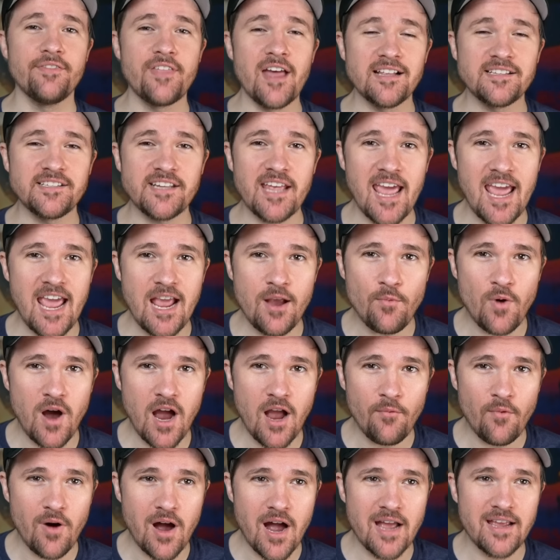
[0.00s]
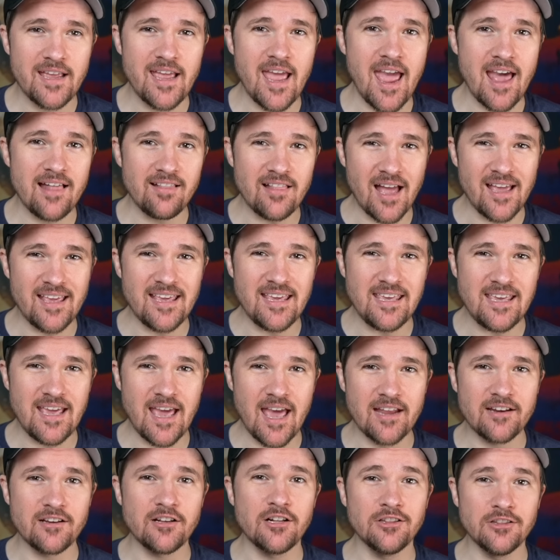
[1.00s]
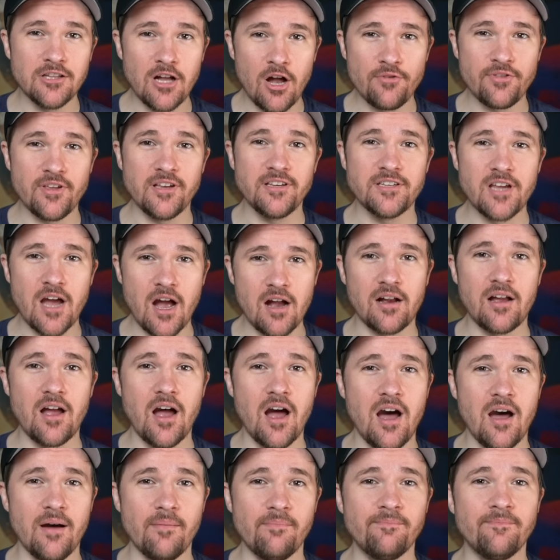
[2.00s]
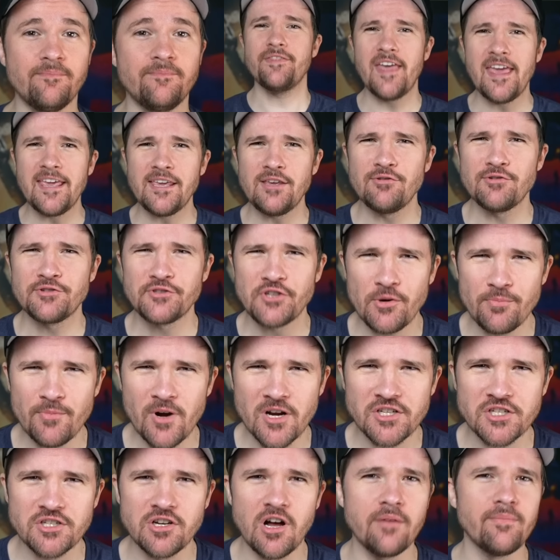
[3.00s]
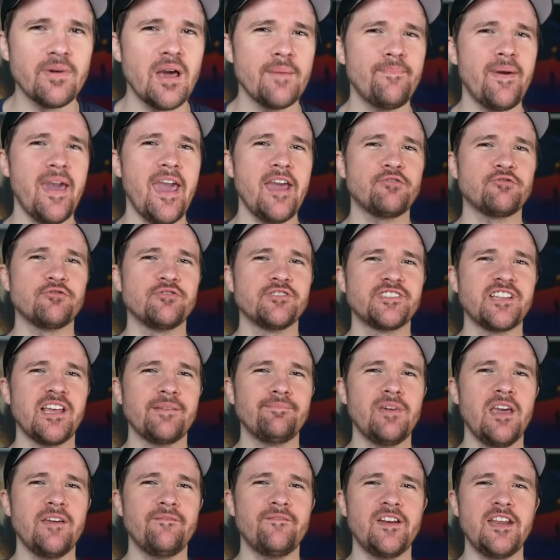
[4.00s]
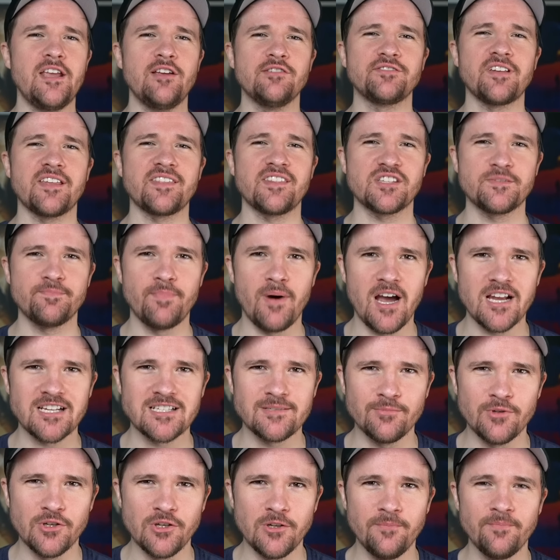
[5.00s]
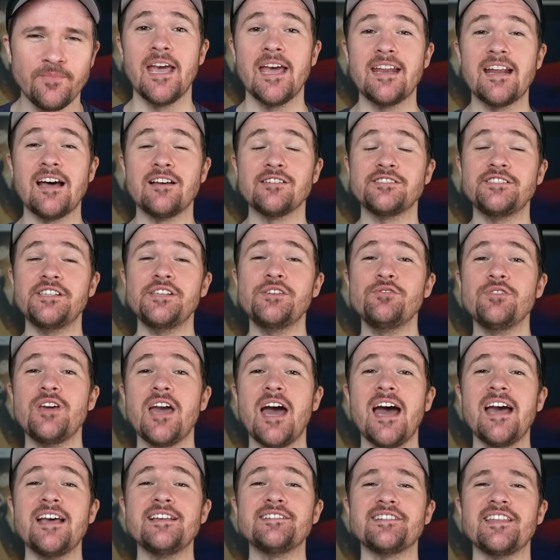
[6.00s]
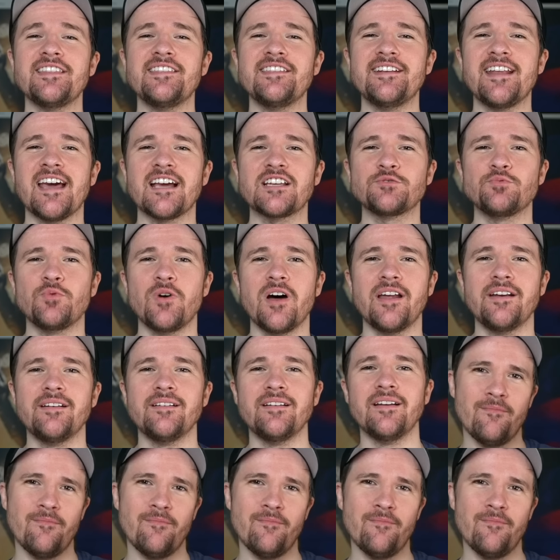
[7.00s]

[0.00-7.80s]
That's A-Y-Y-L-I-E-N clothing.com. Thank you so much to all my patrons that make videos like this possible, and I'll see you guys in the next one.